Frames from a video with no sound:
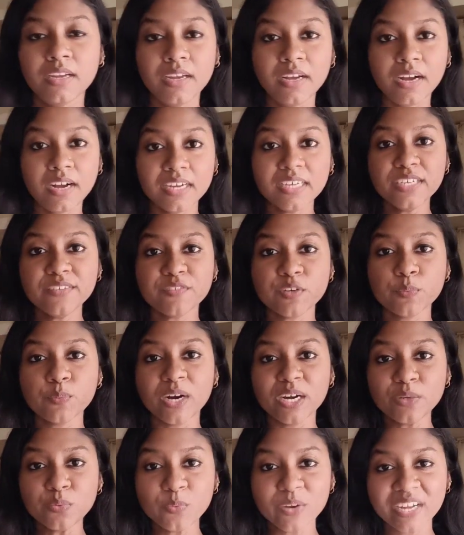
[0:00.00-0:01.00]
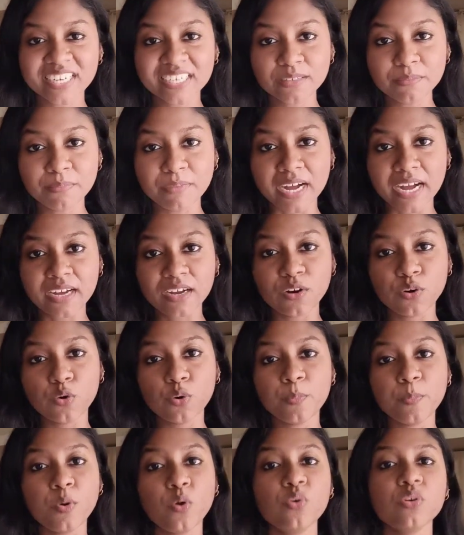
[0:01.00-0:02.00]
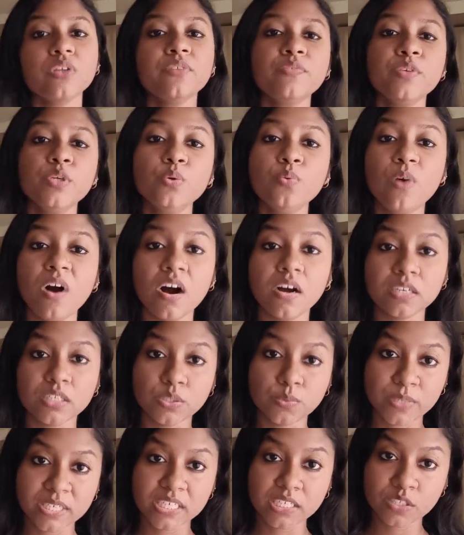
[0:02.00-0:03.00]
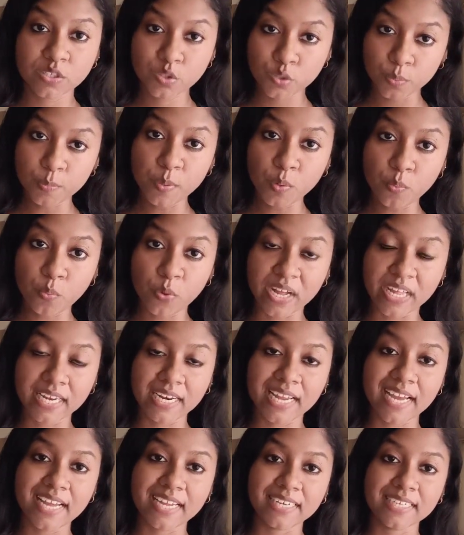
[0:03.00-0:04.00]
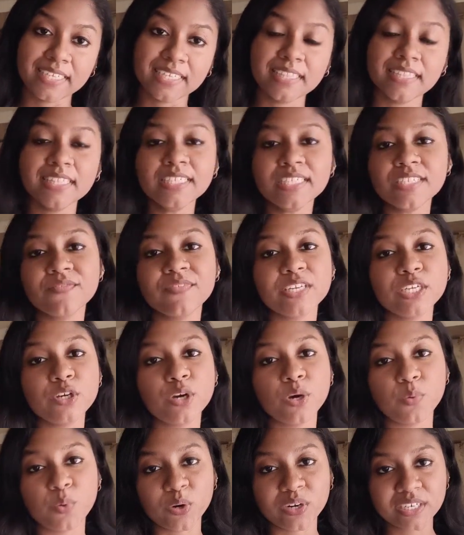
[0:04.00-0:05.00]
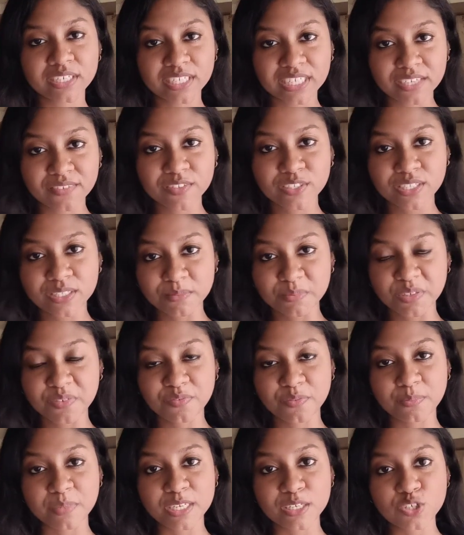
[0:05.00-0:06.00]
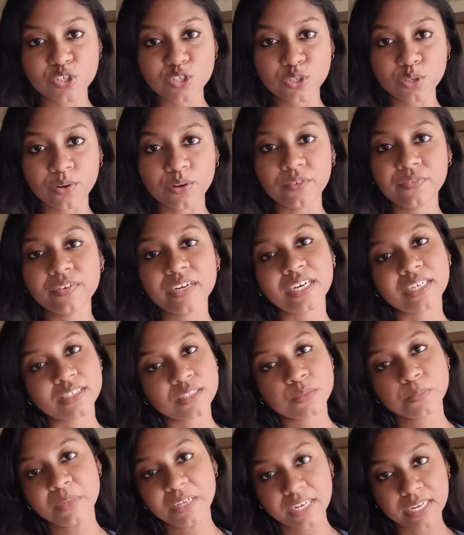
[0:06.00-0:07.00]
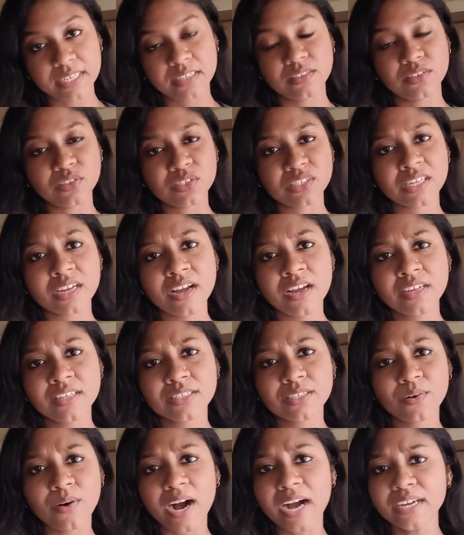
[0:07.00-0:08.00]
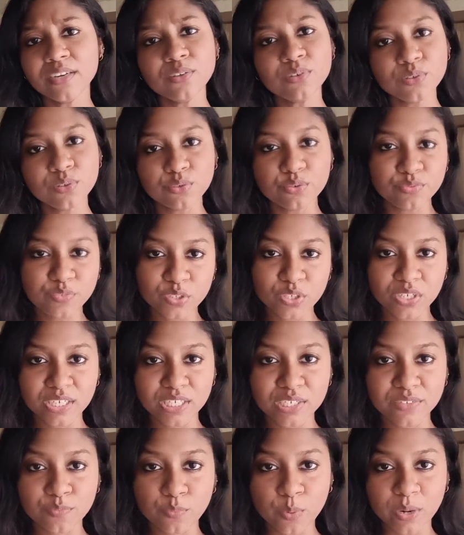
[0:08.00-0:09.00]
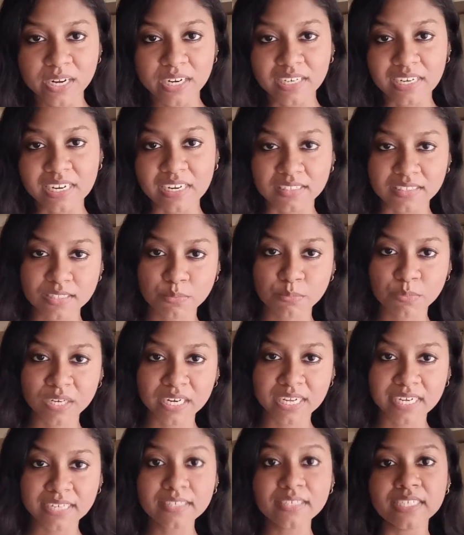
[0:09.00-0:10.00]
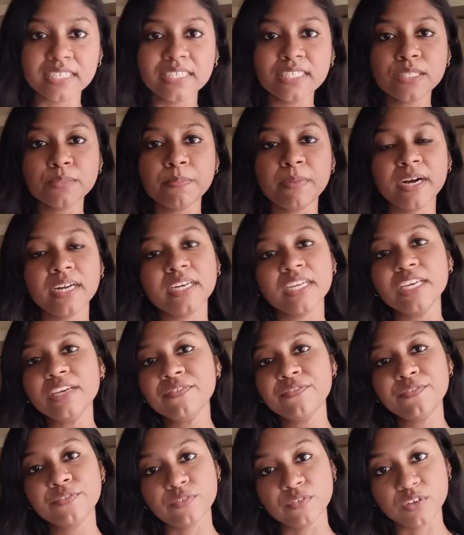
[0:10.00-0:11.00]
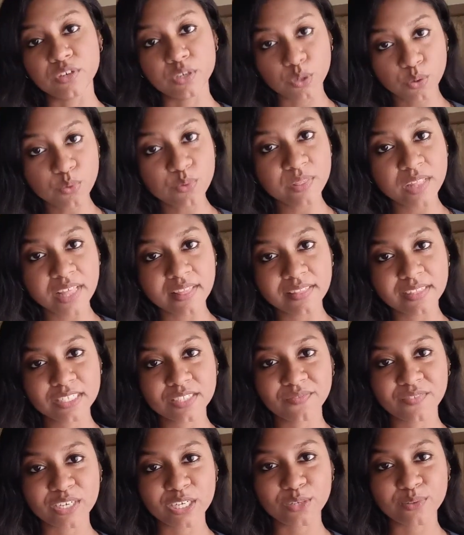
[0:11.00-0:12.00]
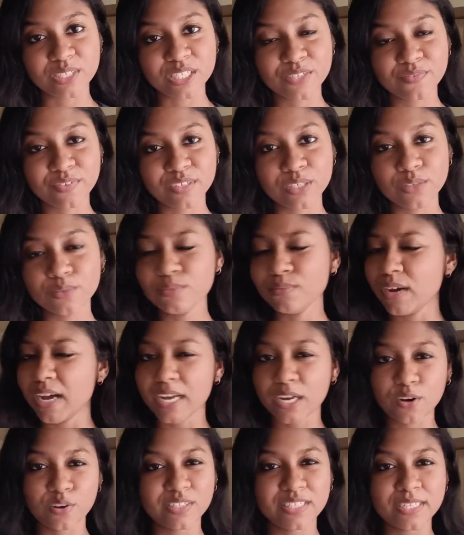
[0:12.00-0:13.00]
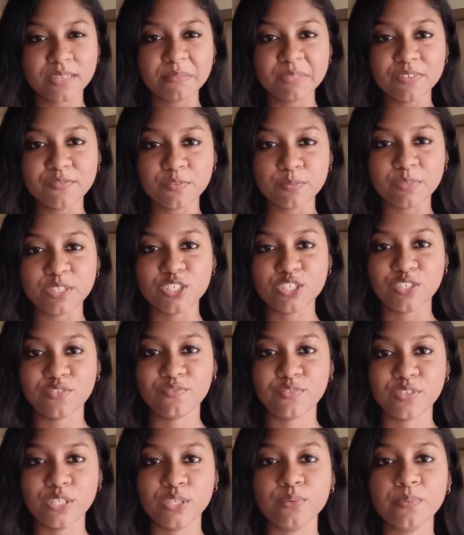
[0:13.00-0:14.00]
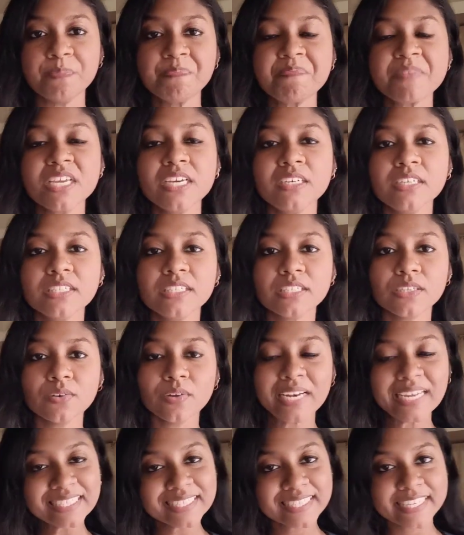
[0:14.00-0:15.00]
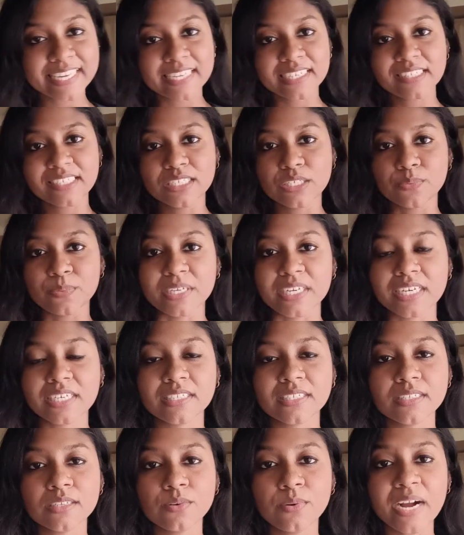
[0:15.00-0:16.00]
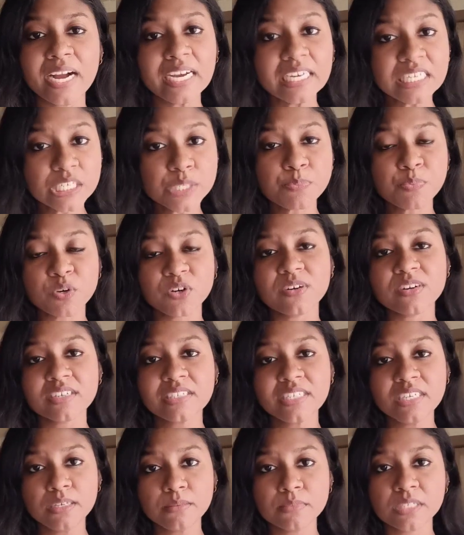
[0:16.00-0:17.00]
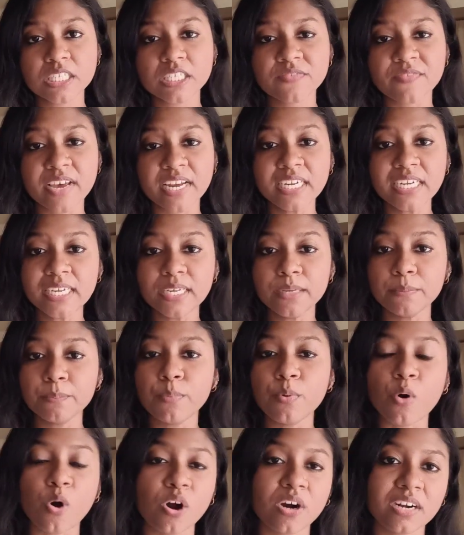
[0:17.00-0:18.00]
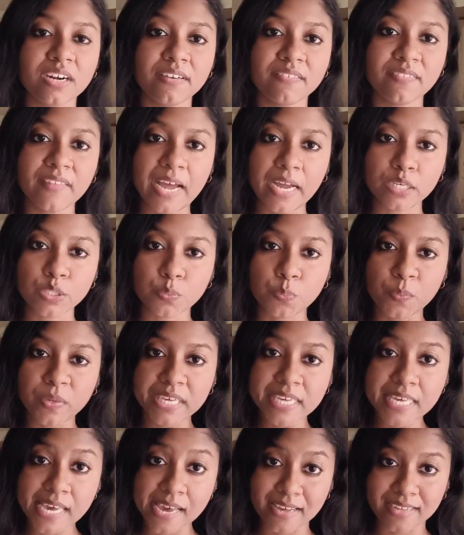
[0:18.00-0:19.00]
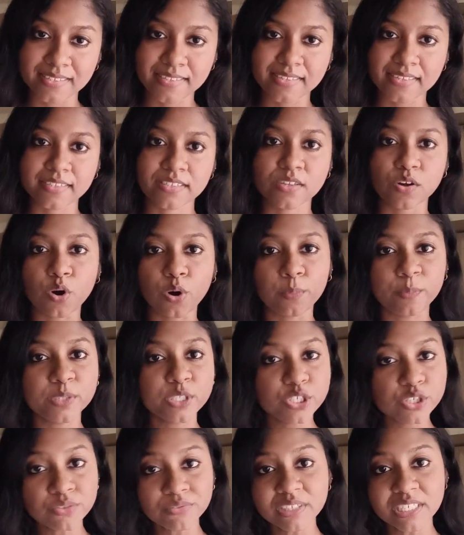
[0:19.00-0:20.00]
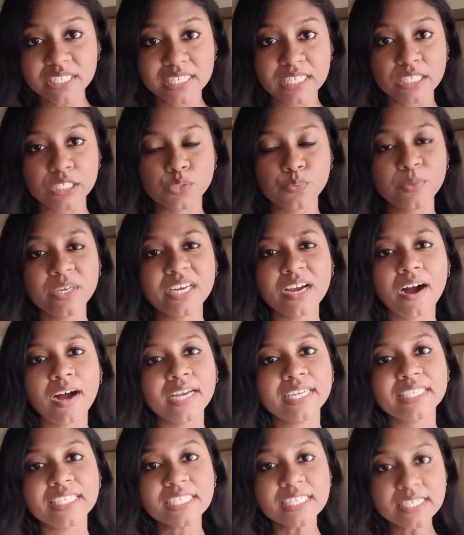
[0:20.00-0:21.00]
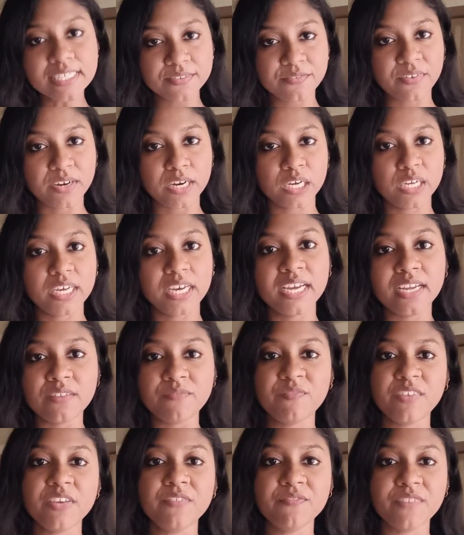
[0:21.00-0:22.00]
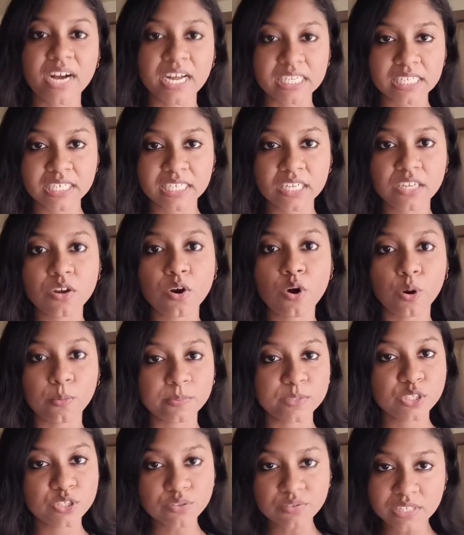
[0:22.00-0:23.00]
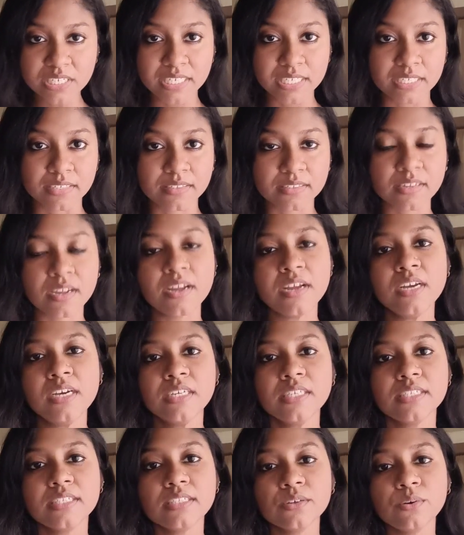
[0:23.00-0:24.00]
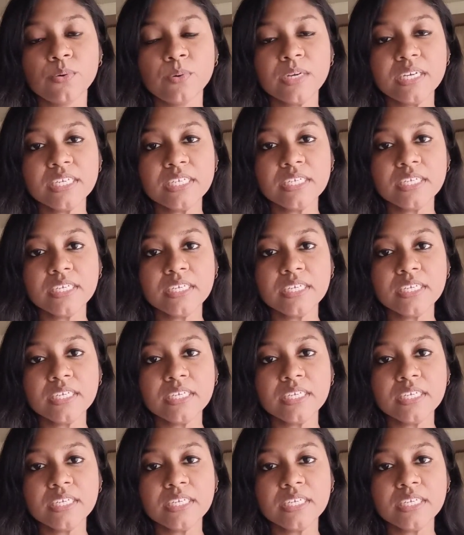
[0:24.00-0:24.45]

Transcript: Hi everyone, welcome back. Hope all of you are doing super well. And in this video, I wanted to give you some information of customer letters. So I don't know if you heard of what a customer letter is, but if no, then this video is for you. I got some information for you. So let's get into it. So as product teams, it's very important that we assess opportunities, we identify and we validate opportunities. So